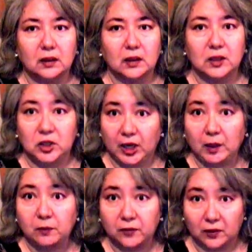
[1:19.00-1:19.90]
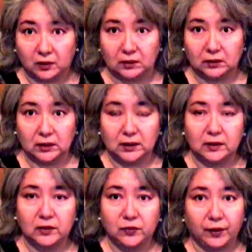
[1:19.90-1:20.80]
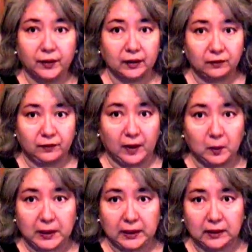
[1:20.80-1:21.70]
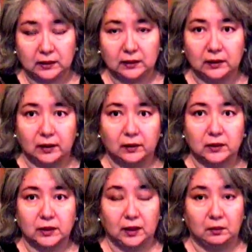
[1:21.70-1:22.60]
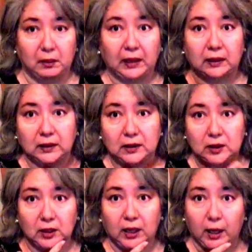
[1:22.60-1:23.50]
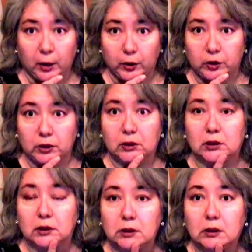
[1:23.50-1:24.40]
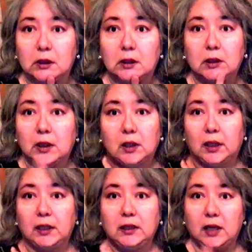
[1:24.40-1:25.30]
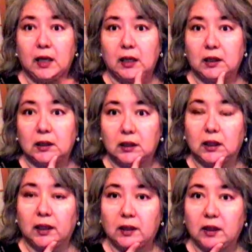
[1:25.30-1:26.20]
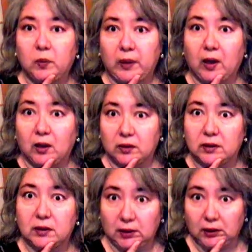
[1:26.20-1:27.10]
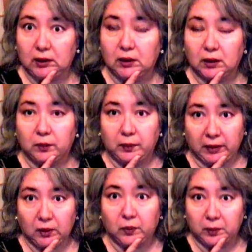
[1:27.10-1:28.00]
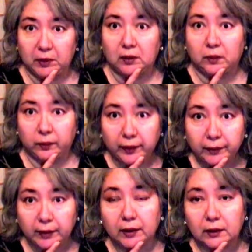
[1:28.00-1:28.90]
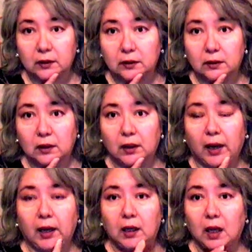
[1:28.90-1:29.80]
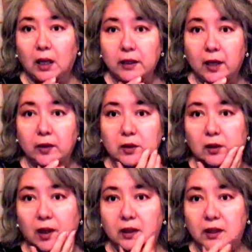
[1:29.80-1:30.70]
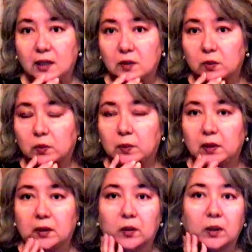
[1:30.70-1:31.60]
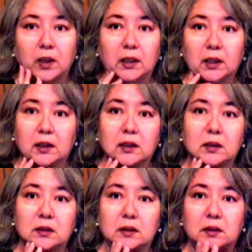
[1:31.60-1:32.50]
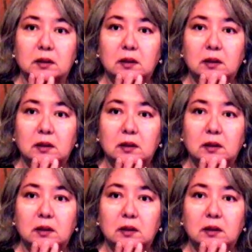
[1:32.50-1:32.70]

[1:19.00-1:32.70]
it's shameful. It's very unfeminine, to get manly chin hairs. And yet, I think we all see many women with it. And I notice a lot of times when women are going like this,